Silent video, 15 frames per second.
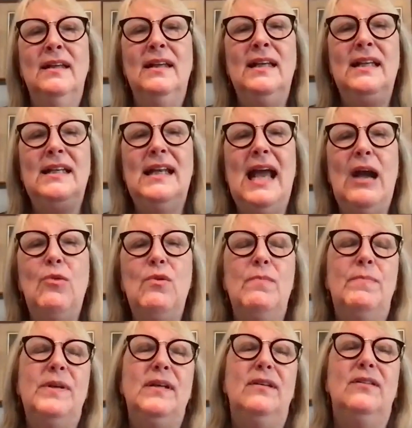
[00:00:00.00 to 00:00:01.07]
It now
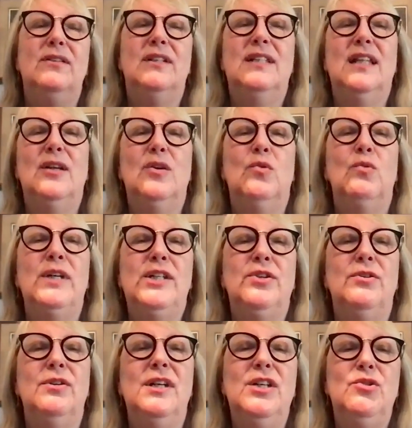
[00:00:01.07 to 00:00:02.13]
appears that
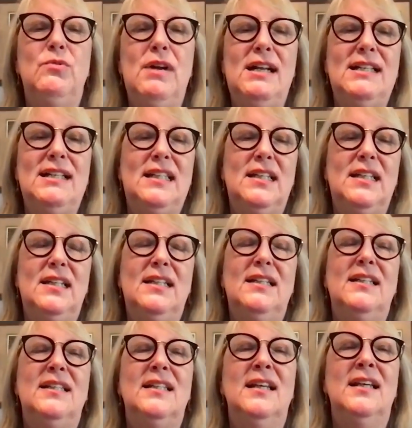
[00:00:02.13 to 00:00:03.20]
return
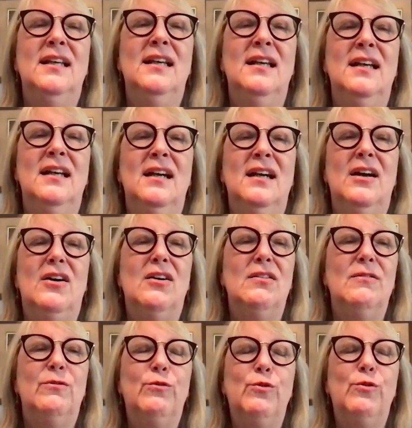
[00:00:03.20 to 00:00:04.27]
addresses
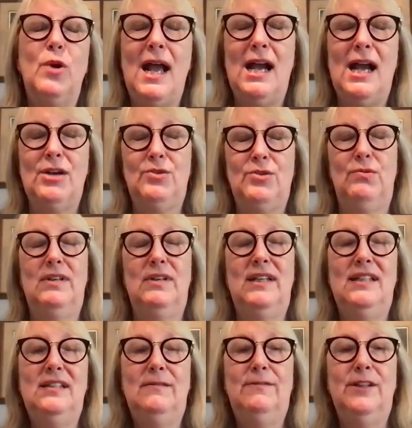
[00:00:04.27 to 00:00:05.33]
aren't for actual
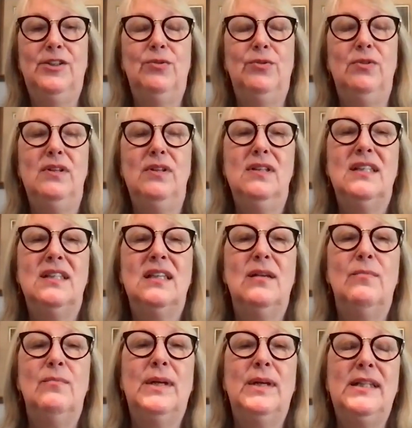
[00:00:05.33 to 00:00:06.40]
individuals,
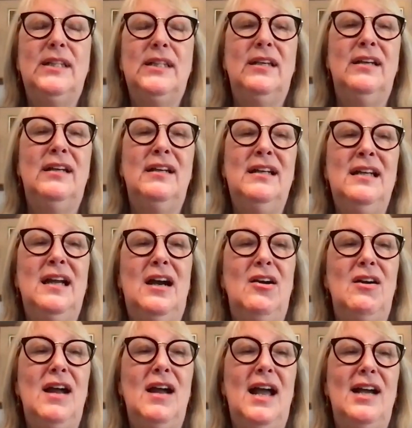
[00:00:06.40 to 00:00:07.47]
but they
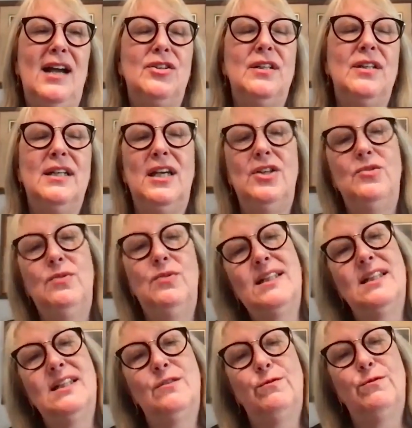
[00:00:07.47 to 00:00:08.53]
are actually
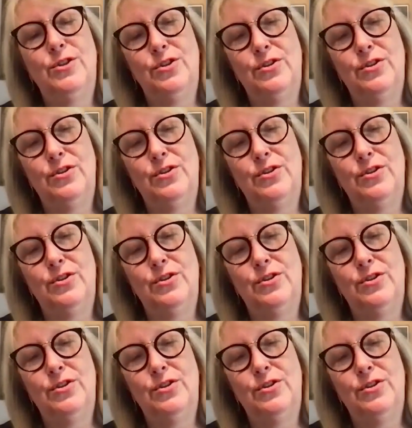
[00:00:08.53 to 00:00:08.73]
addresses for